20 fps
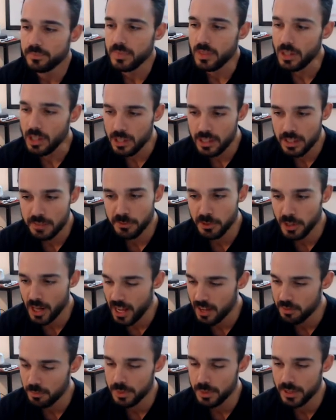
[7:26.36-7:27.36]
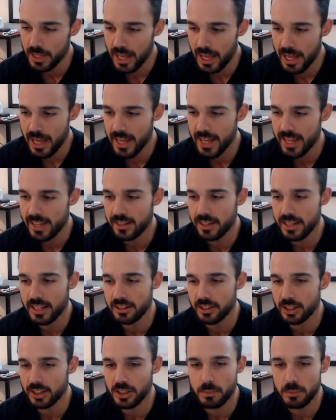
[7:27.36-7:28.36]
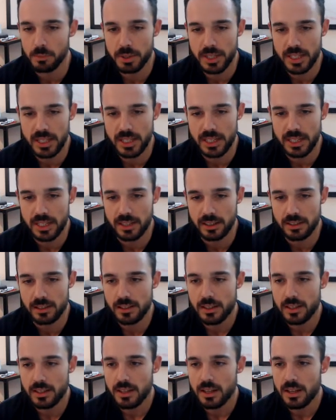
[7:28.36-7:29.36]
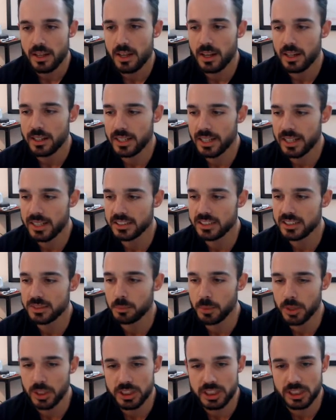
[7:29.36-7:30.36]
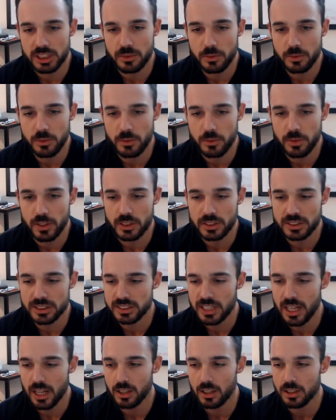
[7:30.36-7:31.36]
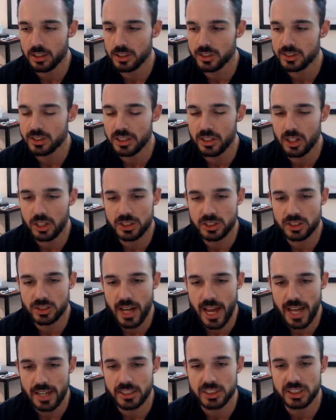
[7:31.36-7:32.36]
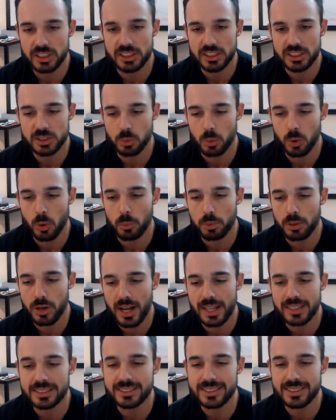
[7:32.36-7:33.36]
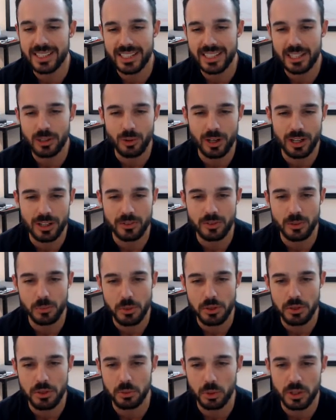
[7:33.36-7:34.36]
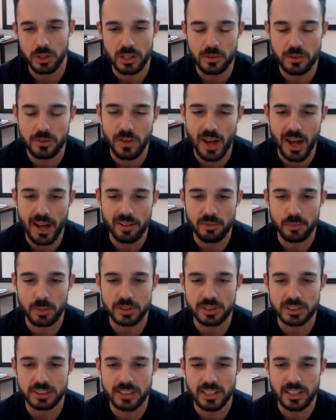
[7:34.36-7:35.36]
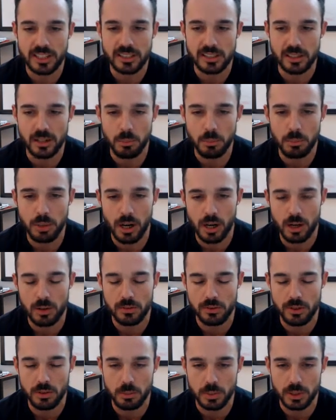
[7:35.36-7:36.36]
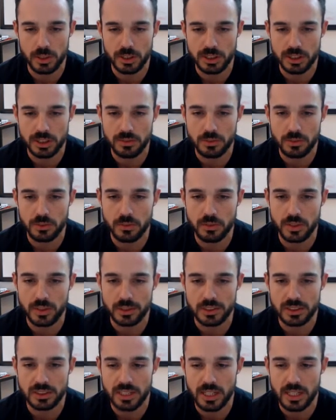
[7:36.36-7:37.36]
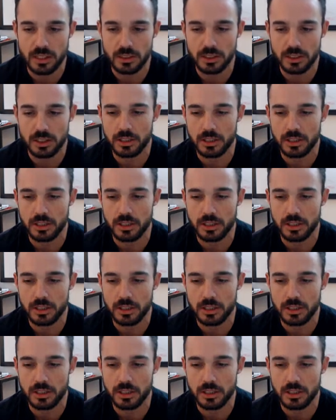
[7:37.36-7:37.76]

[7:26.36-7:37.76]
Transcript: If you're FBA and you're competing against merchant fulfilled sellers, and our strategies will price anywhere from 3 to 5% above the merchant fulfilled seller.